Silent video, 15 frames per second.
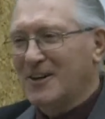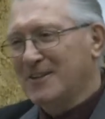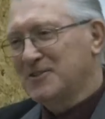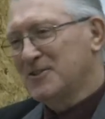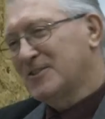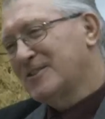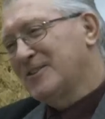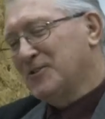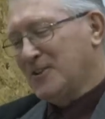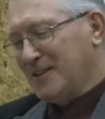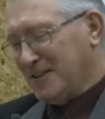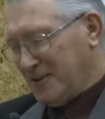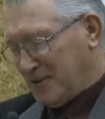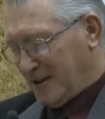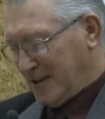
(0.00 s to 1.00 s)
I'll just go the
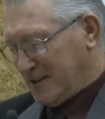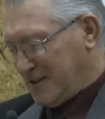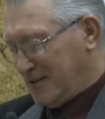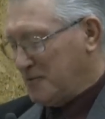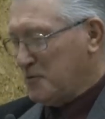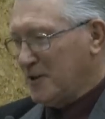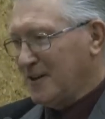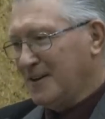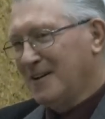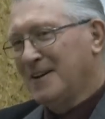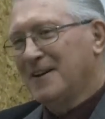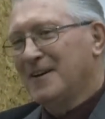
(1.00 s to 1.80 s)
other direction. But